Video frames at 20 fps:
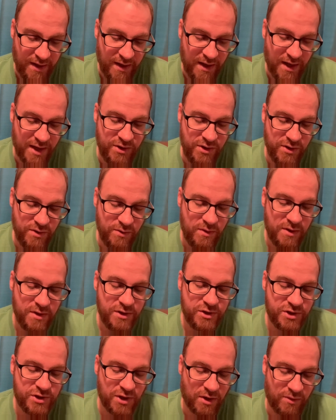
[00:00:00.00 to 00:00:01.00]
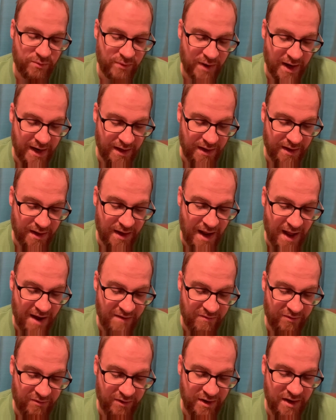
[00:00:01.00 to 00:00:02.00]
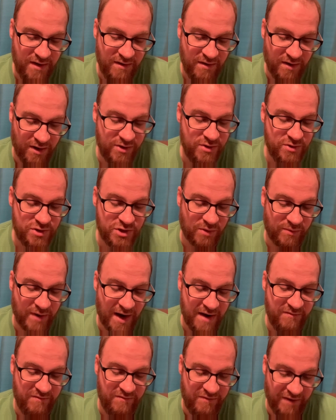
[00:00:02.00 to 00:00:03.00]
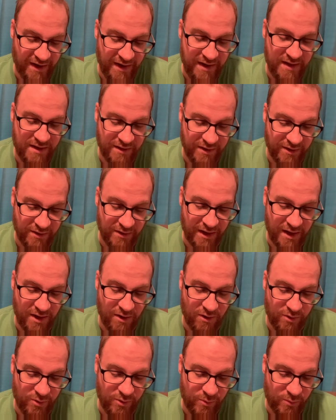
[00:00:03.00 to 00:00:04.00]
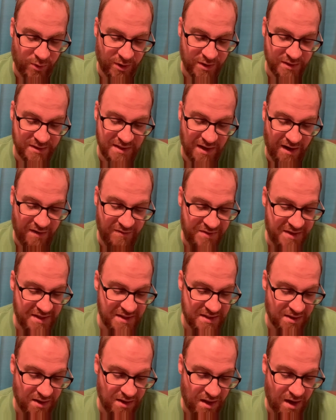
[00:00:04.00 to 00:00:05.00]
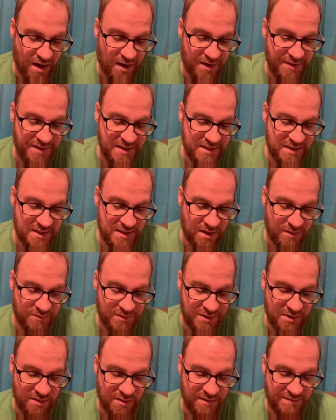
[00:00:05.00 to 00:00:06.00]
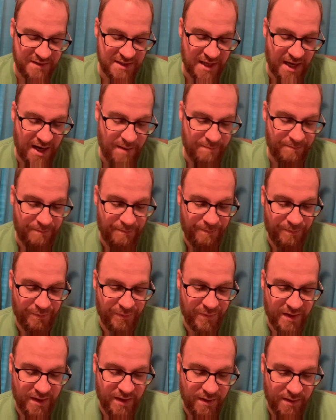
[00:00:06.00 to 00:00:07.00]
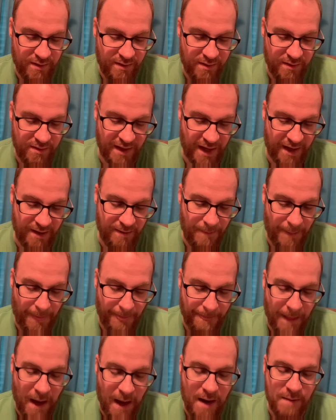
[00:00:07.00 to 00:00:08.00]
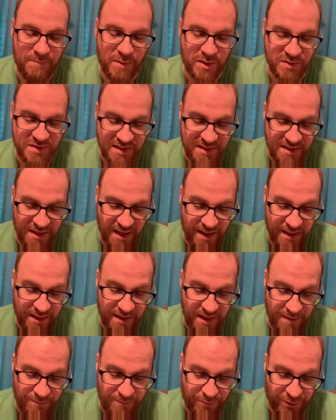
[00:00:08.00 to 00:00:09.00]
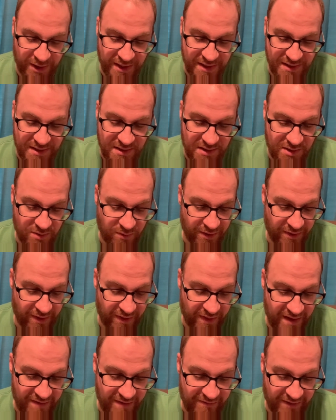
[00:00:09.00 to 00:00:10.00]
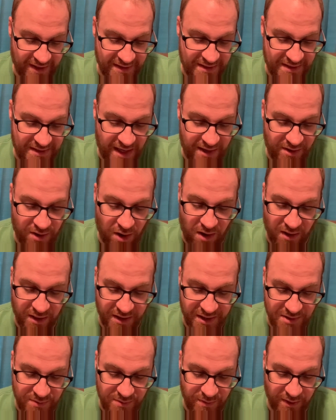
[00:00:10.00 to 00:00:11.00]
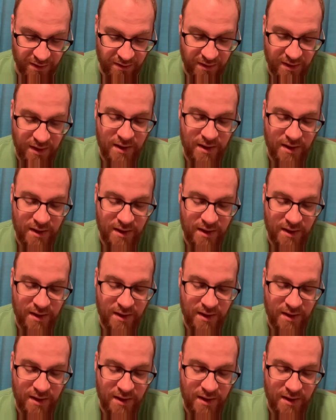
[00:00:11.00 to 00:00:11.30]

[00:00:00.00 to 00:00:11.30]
And you shall write every, or you shall write very clearly all the words of this law on these stones you have set up. Then Moses and the priests, who are the Levites, said to all Israel,